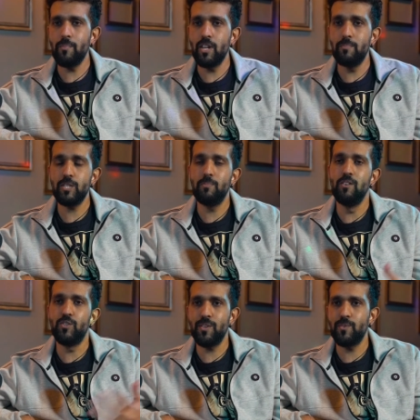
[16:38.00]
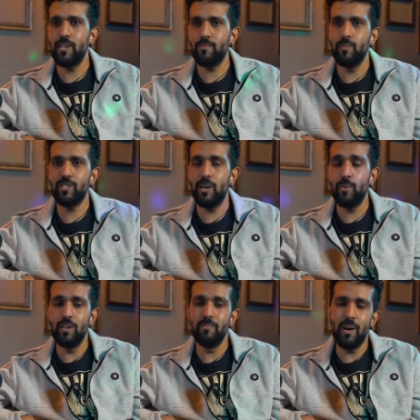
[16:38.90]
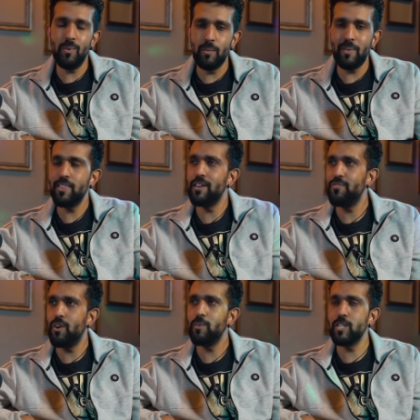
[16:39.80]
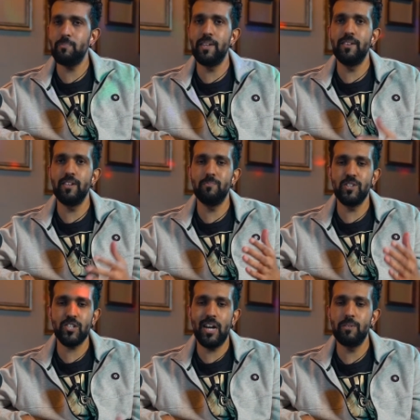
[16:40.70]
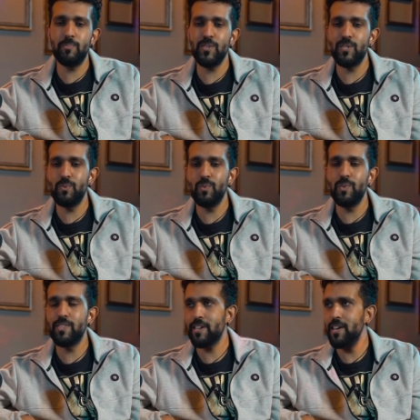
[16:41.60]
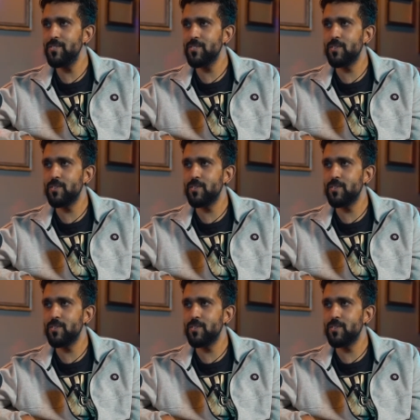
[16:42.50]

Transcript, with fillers: I'm going to miss my own drinks reception, which I want to I want to be there for. I want to spend as much time as possible with the guests